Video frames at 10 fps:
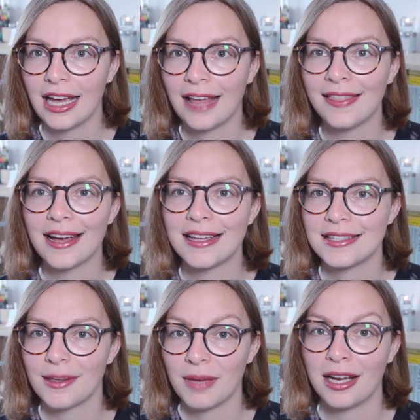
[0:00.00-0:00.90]
And that is
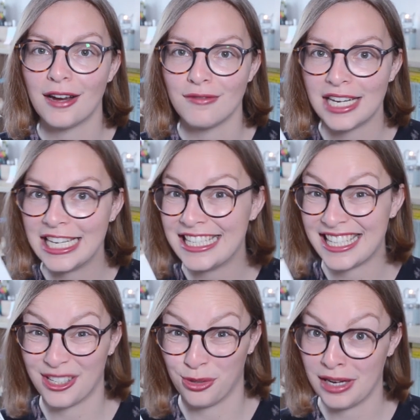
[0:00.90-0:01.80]
something I really
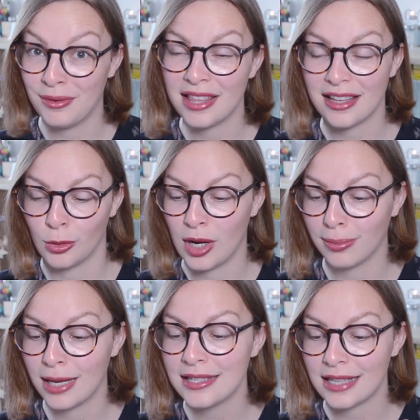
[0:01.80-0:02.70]
disagree with in a
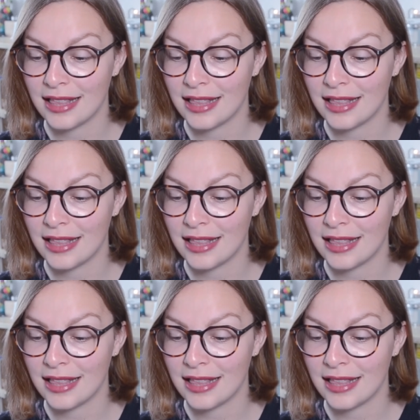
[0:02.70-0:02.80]
workplace.